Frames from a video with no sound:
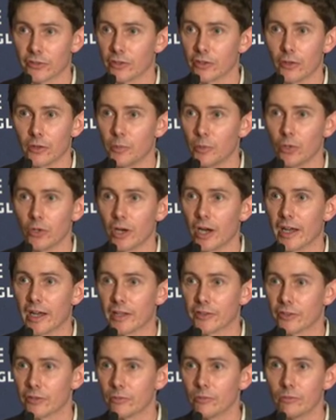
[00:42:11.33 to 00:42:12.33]
You know, the poor guy
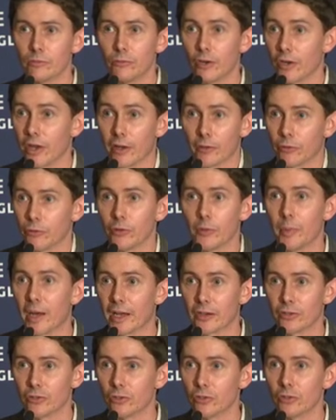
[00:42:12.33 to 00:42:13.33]
had to run out through the
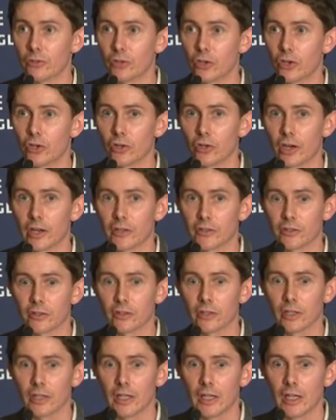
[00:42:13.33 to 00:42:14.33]
back door of Congress. And